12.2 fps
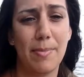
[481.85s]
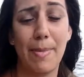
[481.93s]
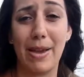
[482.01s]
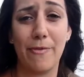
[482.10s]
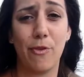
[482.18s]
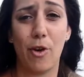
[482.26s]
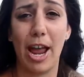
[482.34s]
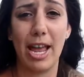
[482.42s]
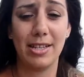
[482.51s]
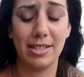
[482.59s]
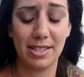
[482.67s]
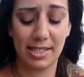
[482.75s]
My
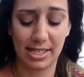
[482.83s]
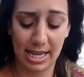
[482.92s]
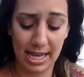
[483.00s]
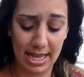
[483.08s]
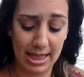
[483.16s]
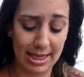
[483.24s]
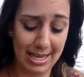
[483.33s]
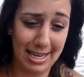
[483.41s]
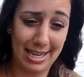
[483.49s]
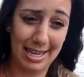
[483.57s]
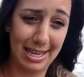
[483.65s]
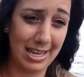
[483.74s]
friends,
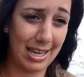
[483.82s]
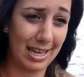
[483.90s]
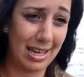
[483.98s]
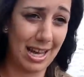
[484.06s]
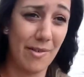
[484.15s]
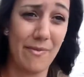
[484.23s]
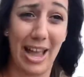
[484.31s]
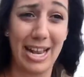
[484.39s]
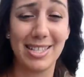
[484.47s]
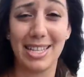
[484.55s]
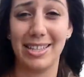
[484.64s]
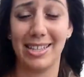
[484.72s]
the
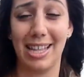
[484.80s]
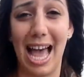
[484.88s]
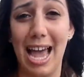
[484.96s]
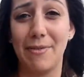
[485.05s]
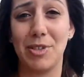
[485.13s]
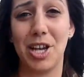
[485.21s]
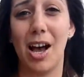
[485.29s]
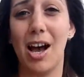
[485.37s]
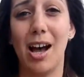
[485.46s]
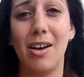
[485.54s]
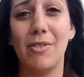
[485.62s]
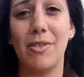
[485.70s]
events in the lives
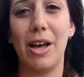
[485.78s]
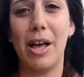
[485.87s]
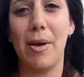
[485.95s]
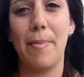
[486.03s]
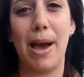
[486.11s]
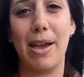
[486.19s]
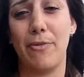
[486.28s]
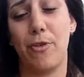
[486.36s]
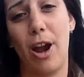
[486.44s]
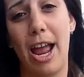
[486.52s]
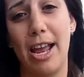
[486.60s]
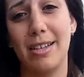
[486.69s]
of my
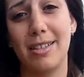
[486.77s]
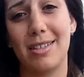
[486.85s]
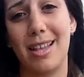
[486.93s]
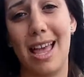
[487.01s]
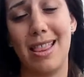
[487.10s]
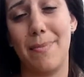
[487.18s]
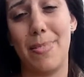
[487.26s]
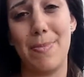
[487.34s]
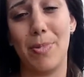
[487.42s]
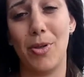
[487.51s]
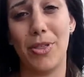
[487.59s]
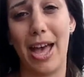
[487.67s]
friends and the
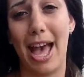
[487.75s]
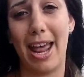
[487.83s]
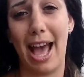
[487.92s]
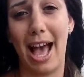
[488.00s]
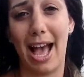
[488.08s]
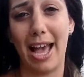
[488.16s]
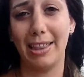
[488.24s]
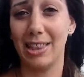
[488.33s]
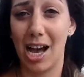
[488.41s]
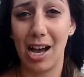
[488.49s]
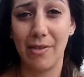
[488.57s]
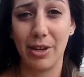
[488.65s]
people that I
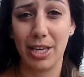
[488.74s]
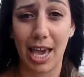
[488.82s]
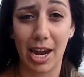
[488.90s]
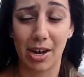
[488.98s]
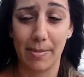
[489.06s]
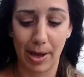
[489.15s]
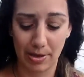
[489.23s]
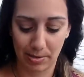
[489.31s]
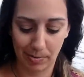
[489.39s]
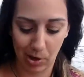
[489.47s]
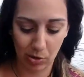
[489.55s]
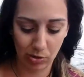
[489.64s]
love and care about the
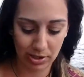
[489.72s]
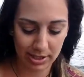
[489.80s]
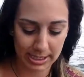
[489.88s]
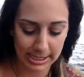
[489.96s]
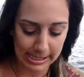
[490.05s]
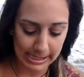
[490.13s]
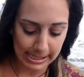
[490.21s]
most.